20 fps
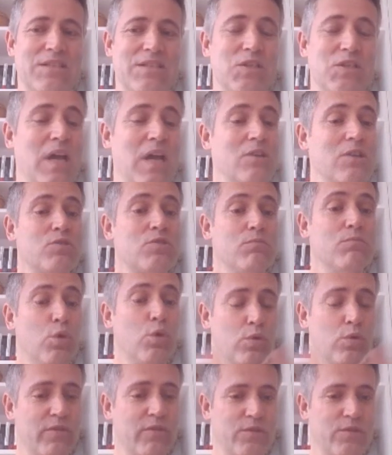touch
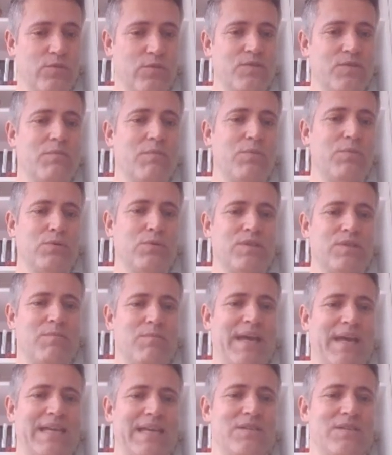more of your supporter
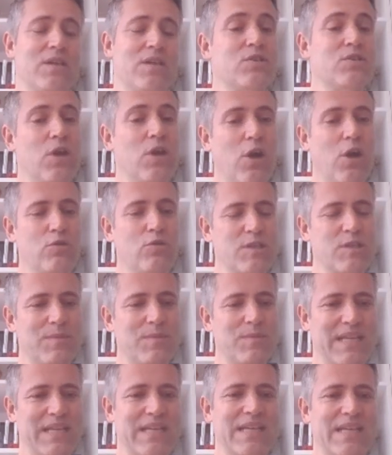base to
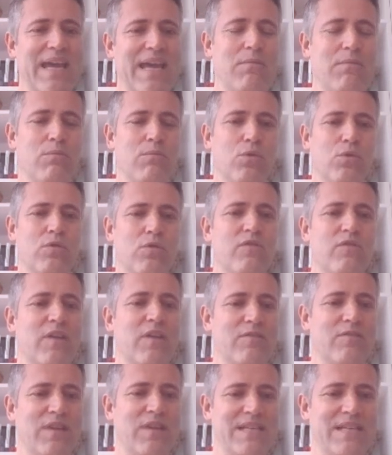ultimately get more
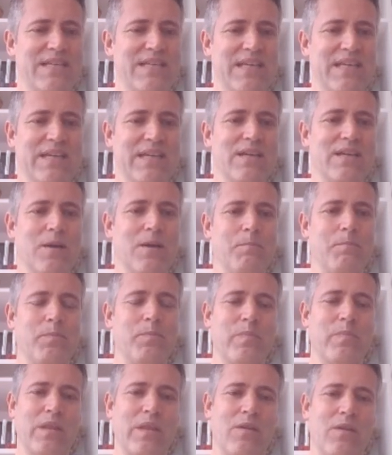fundraising income.
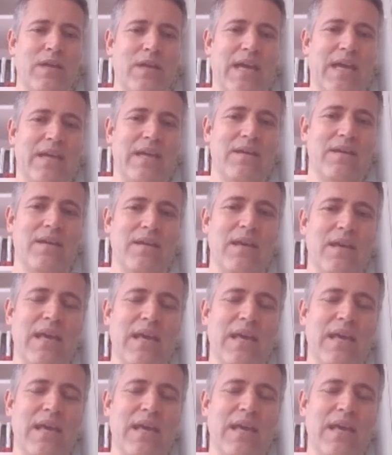Okay.